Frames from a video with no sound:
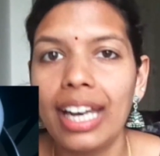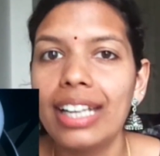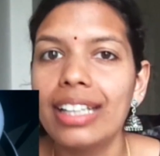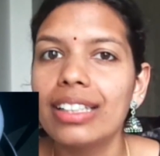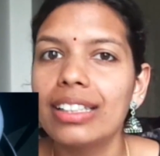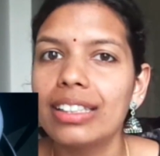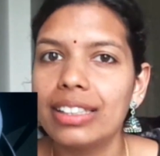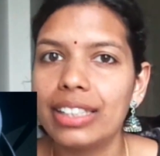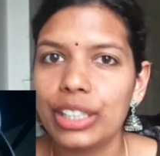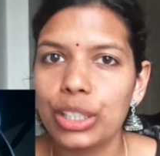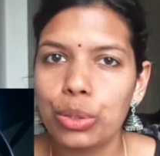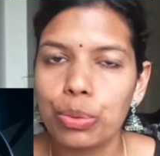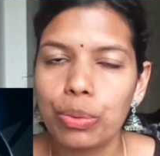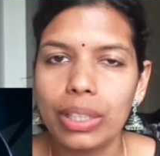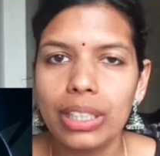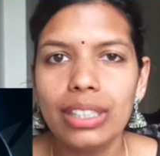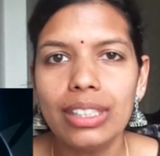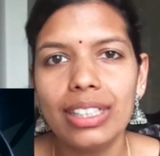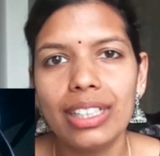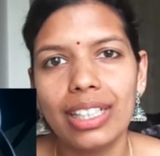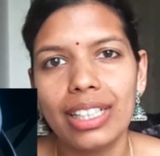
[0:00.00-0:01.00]
This one
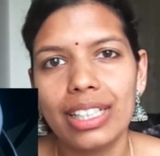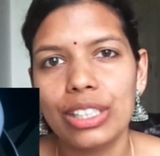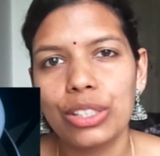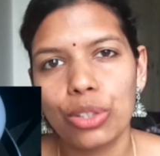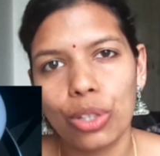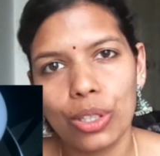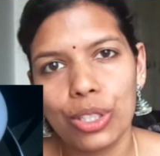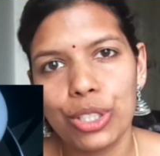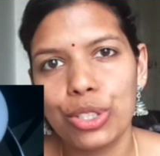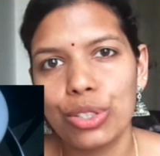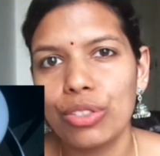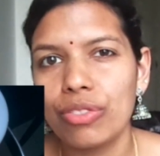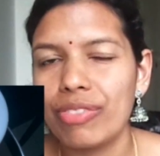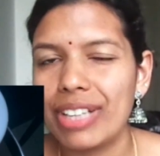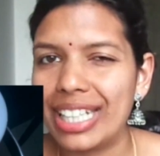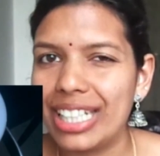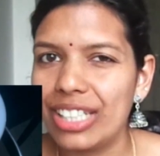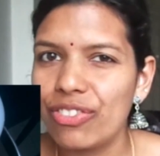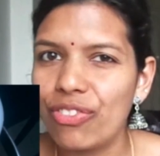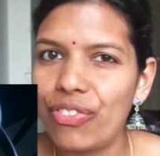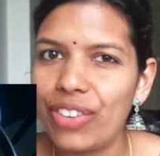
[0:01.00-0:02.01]
is also very
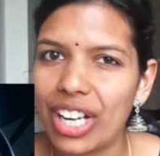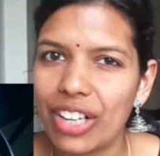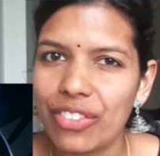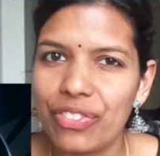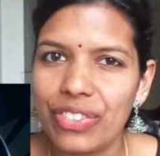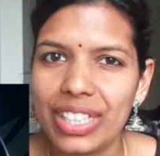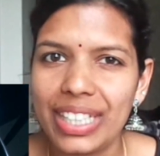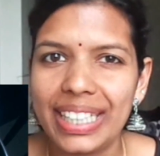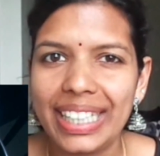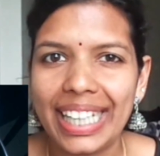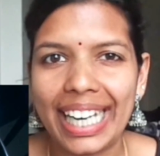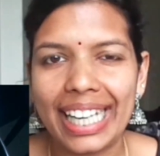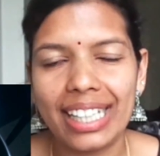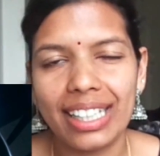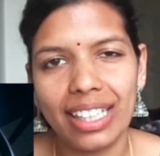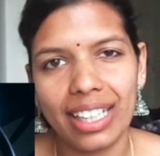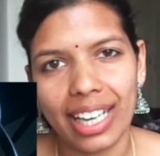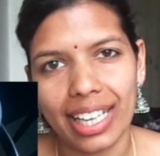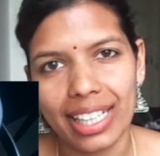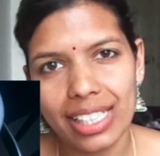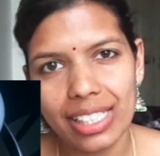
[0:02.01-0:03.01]
fluffy and
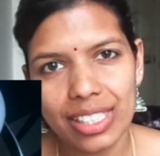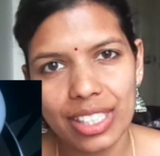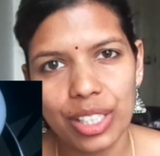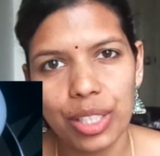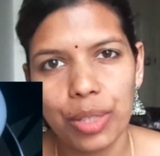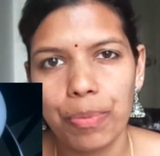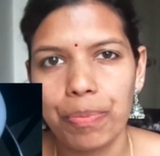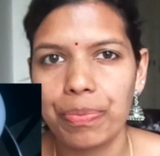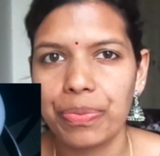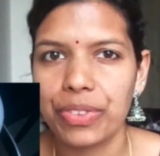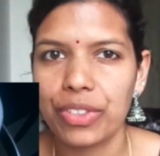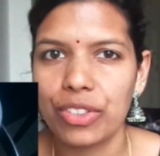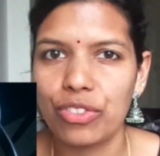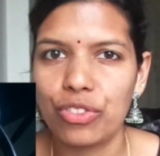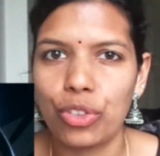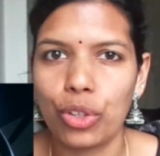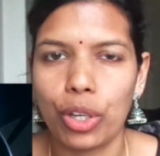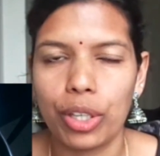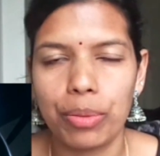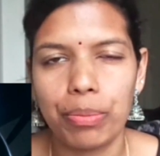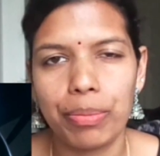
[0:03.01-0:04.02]
light
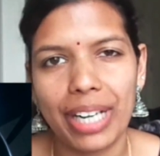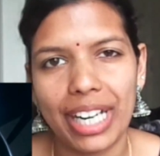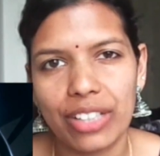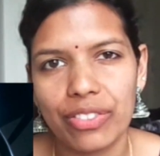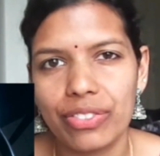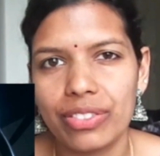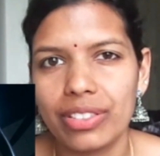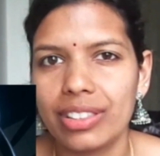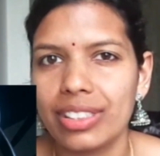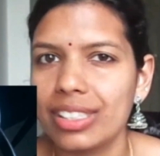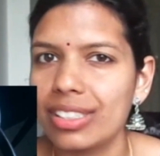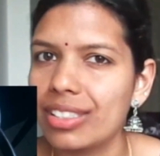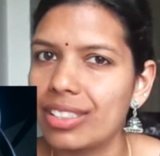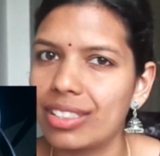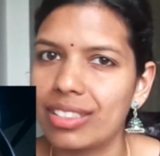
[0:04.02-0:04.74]
for breakfast.